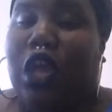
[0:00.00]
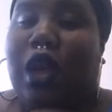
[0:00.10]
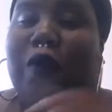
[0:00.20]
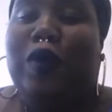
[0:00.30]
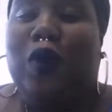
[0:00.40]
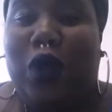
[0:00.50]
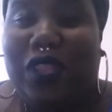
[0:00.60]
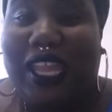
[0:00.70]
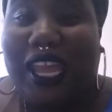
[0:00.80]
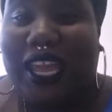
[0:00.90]
um, you know,
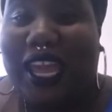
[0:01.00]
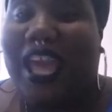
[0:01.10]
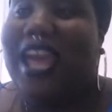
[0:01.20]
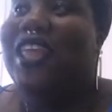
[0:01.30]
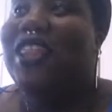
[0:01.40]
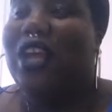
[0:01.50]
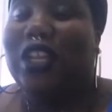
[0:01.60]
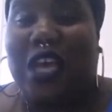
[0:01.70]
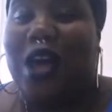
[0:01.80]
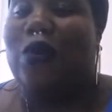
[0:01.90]
Nicka K, the
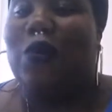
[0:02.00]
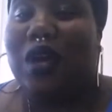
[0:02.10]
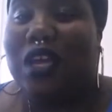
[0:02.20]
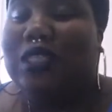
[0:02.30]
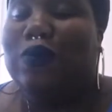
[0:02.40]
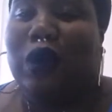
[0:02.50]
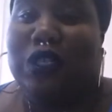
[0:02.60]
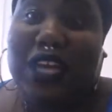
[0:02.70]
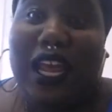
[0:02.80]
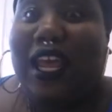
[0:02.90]
dollar ones.
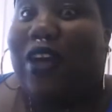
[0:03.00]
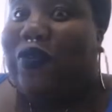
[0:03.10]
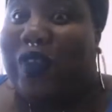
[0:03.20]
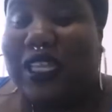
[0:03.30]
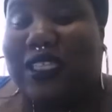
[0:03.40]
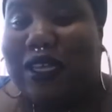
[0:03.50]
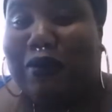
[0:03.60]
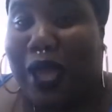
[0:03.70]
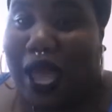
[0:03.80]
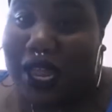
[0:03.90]
Well, she got like a
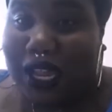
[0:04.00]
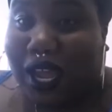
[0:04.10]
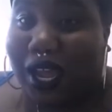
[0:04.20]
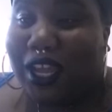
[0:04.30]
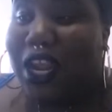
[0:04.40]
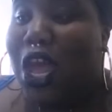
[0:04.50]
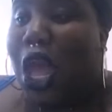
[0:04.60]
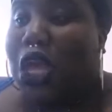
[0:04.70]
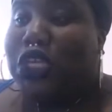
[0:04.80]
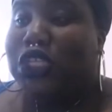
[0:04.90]
fancy matte line.
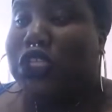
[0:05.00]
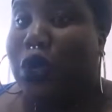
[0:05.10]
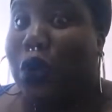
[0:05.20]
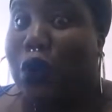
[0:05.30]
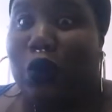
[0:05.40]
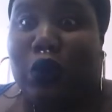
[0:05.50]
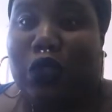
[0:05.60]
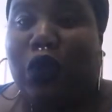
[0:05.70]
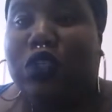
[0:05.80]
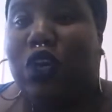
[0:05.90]
So
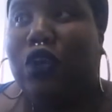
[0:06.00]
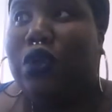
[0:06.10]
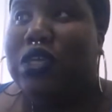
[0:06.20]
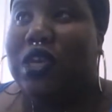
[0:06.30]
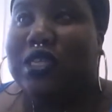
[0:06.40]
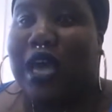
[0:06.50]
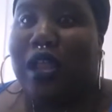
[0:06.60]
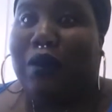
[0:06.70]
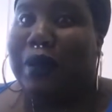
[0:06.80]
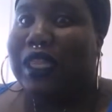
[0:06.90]
those are usually a
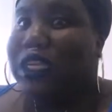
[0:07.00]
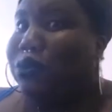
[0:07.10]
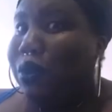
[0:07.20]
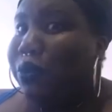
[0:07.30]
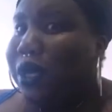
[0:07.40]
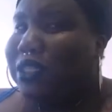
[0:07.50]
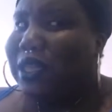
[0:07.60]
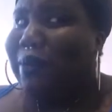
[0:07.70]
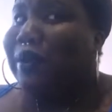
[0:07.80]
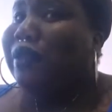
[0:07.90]
dollar, but this one
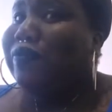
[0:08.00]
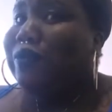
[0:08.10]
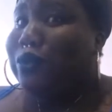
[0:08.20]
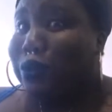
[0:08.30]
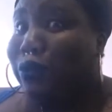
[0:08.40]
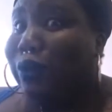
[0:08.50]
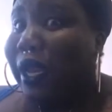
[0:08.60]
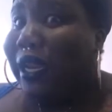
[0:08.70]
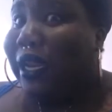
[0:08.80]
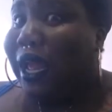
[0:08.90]
was, I believe, two ninety